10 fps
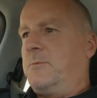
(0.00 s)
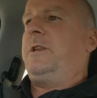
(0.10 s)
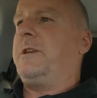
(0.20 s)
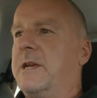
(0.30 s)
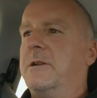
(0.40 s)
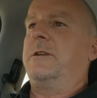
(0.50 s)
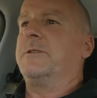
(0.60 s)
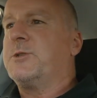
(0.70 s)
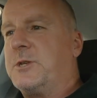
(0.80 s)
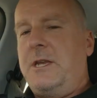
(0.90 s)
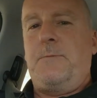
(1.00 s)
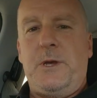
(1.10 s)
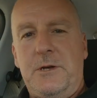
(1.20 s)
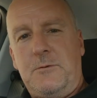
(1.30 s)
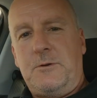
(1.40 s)
is when you get on a
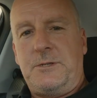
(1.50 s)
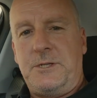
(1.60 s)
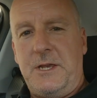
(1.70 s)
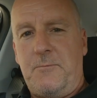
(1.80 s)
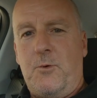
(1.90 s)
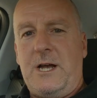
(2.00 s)
steep hill with deep